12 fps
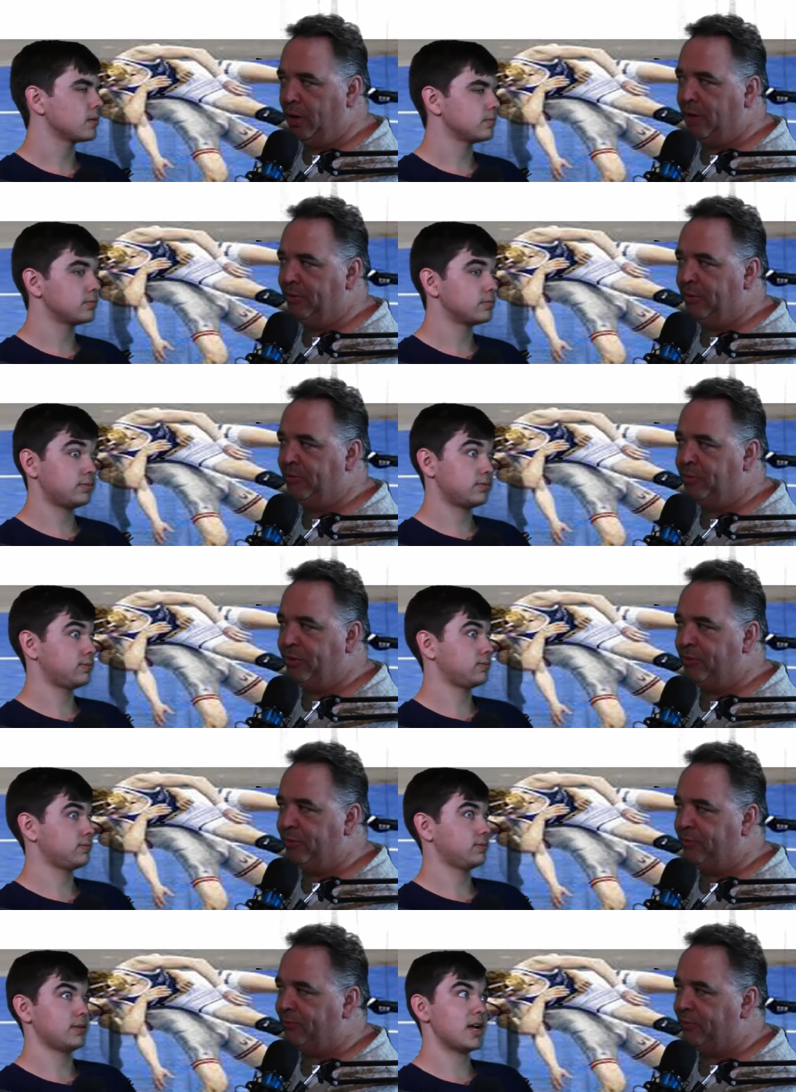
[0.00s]
Speaker 1: I mean, he's been
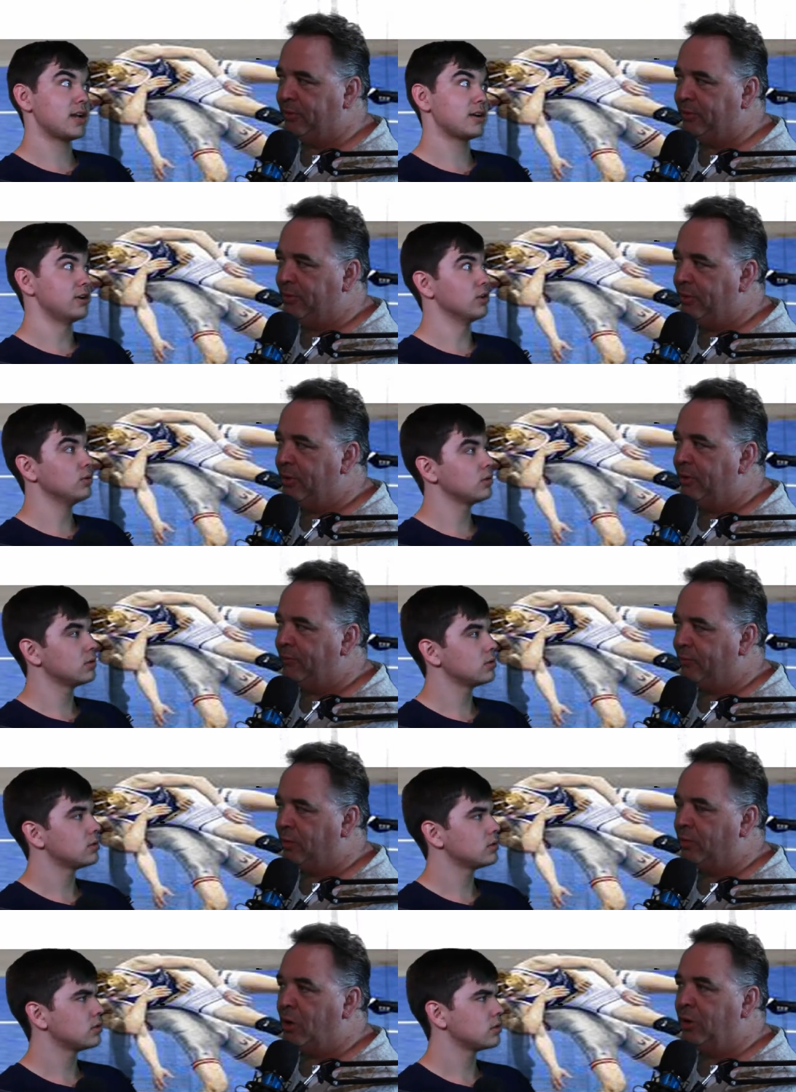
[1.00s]
for, I don't know for a
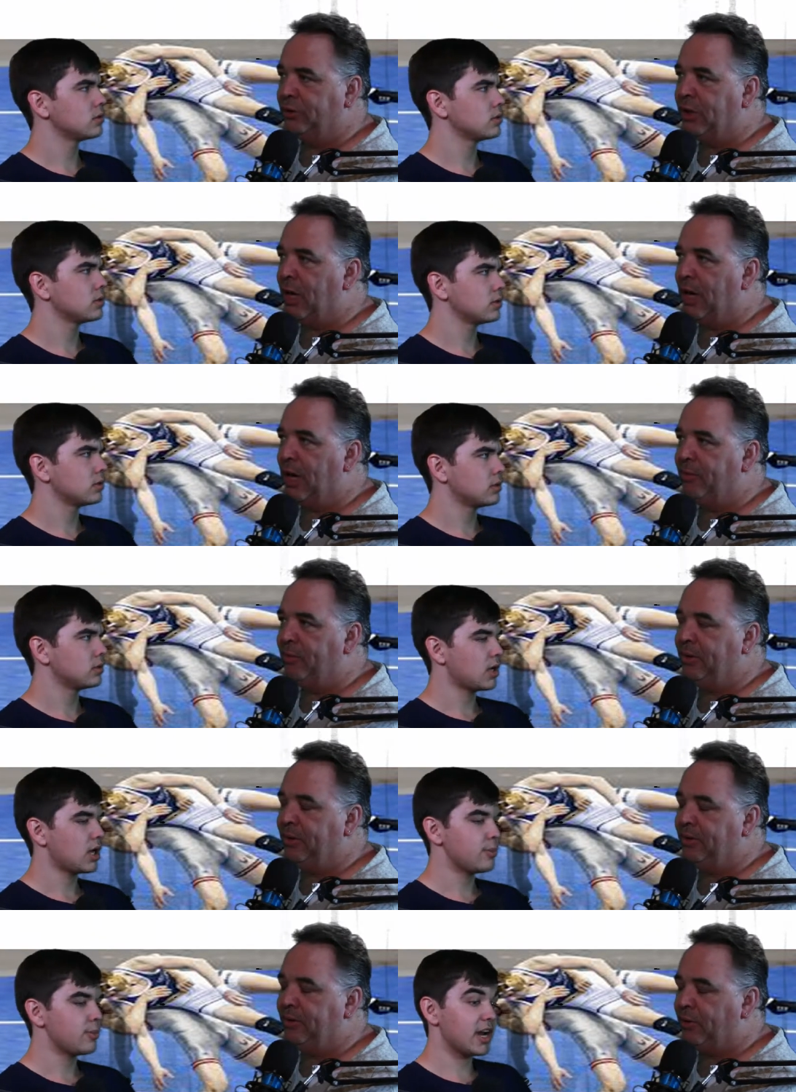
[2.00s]
long time. I mean,
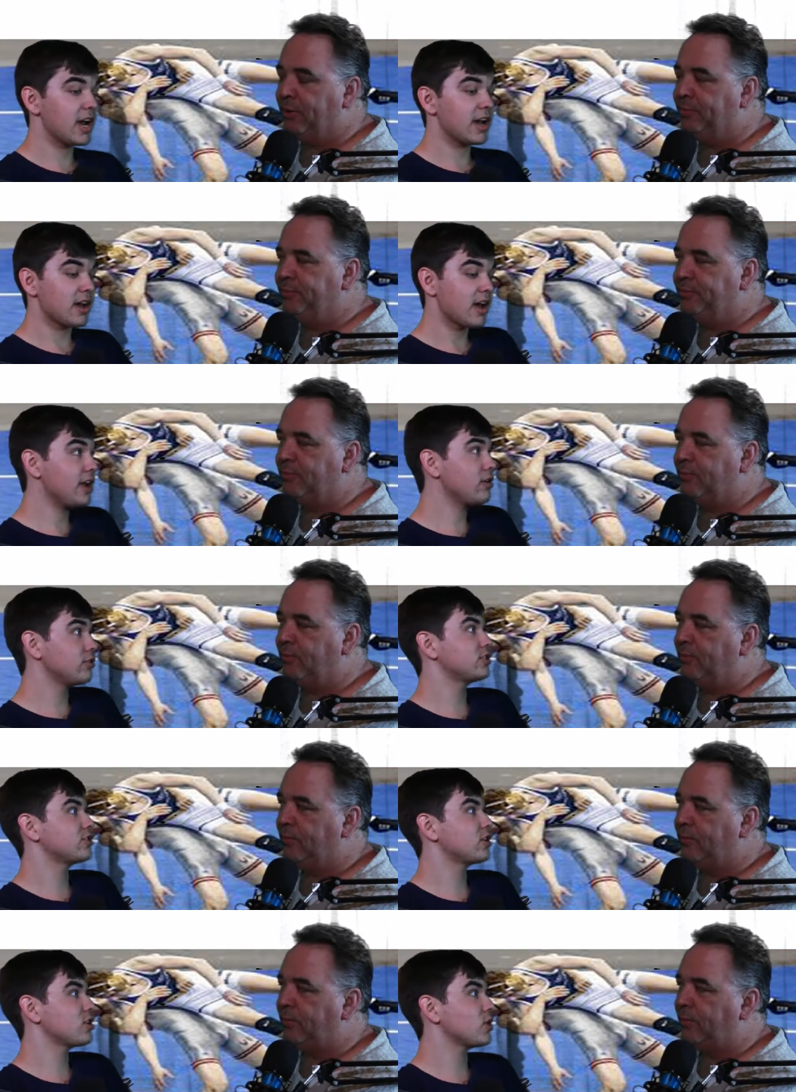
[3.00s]
I mean, so, I,
Speaker 2: I only
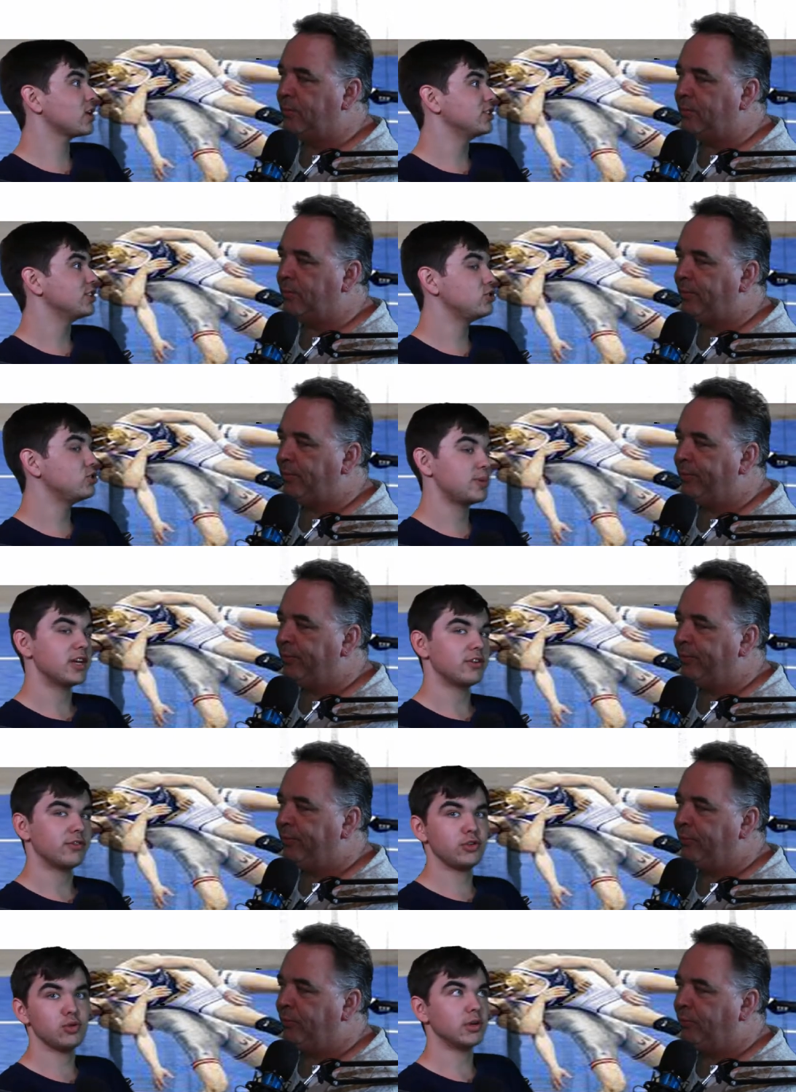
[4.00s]
started watching New Japan a
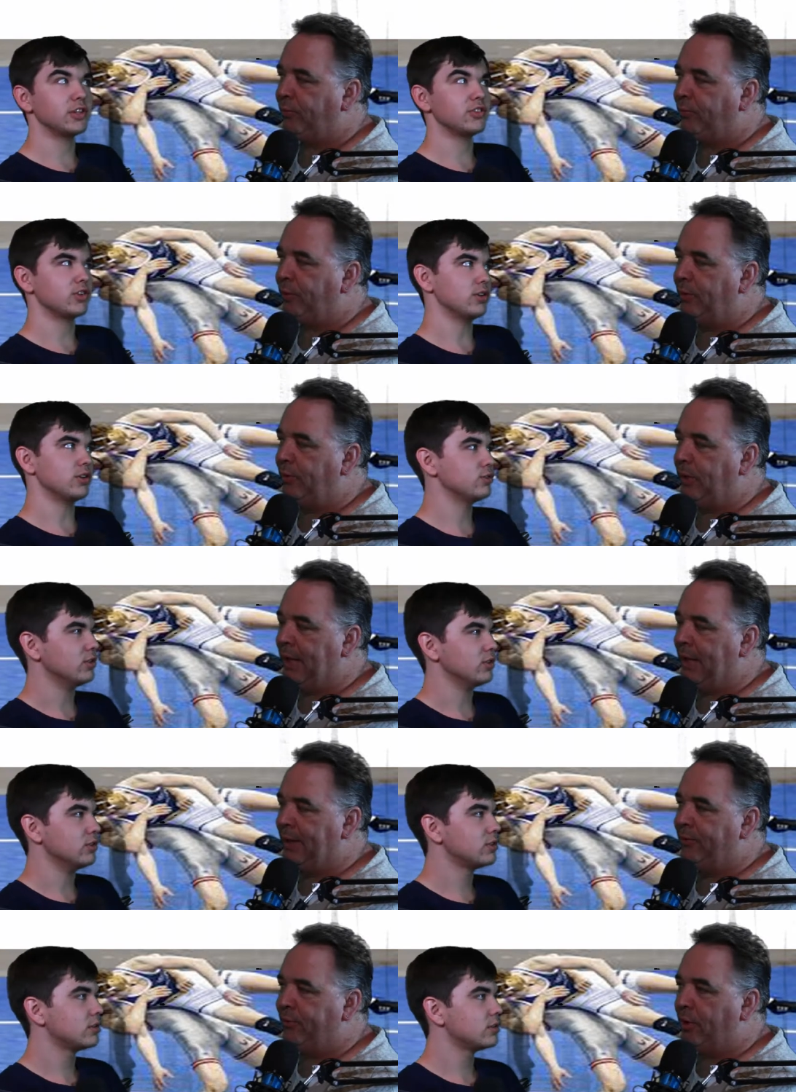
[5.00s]
few months ago.
Speaker 1: So and
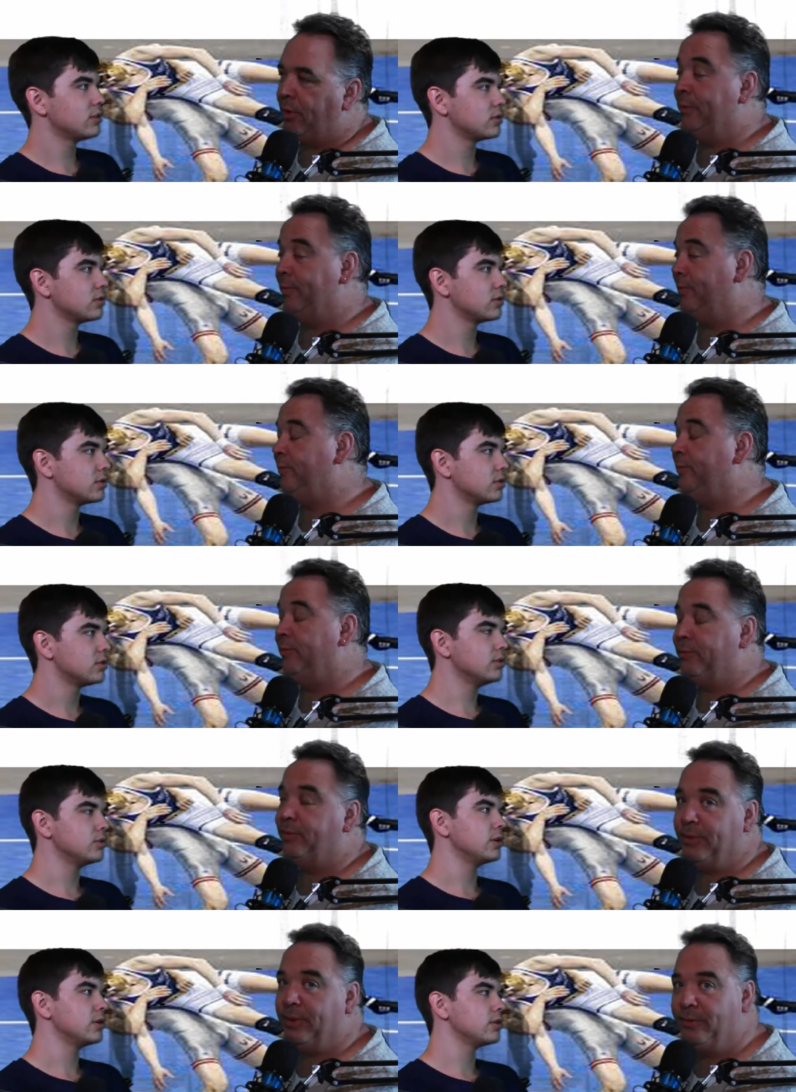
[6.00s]
so,
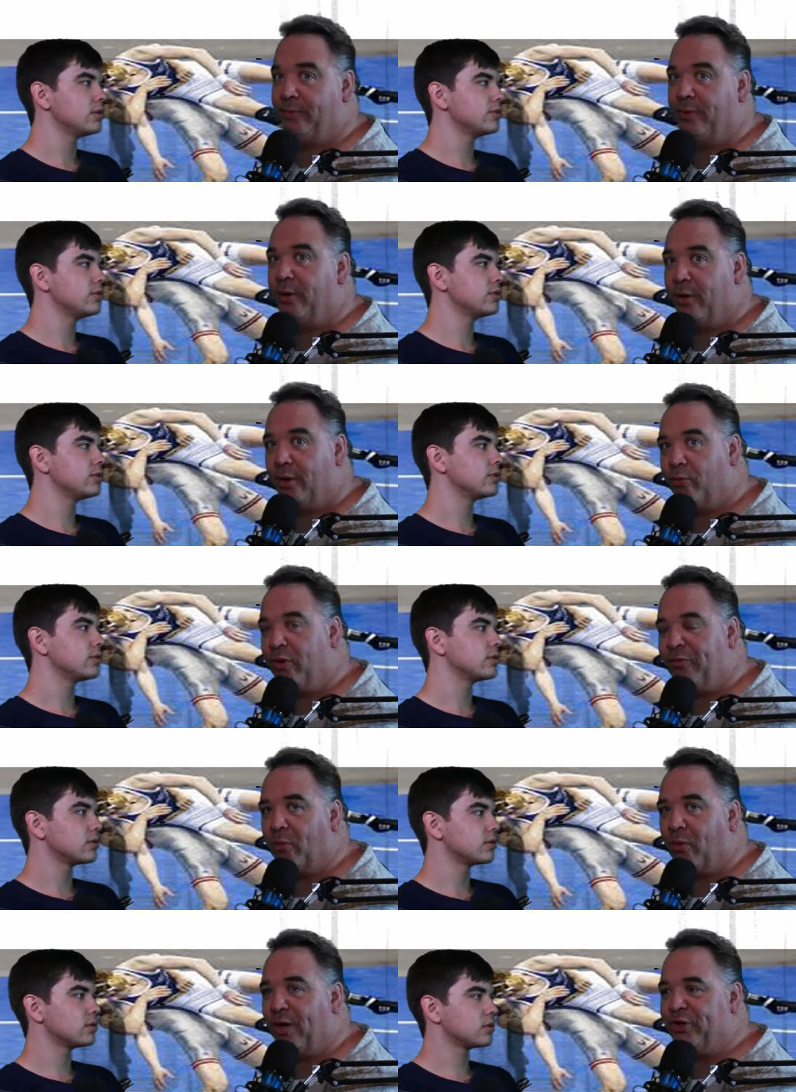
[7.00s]
we've been
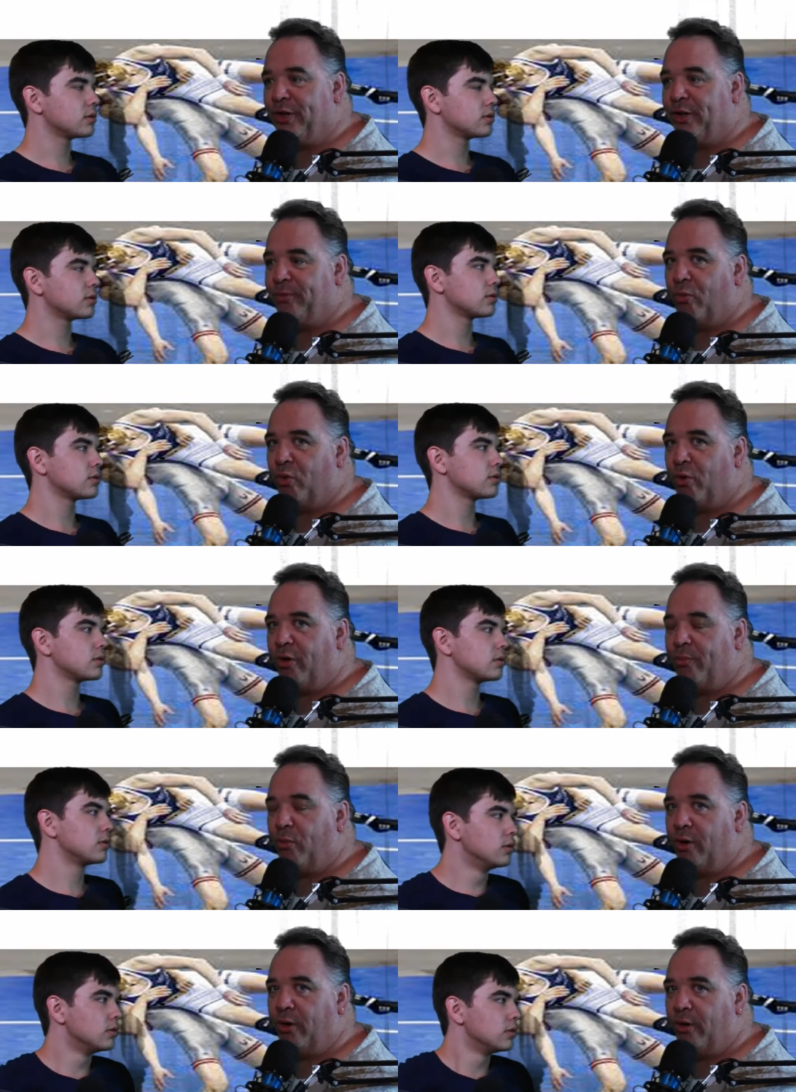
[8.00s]
watching more and more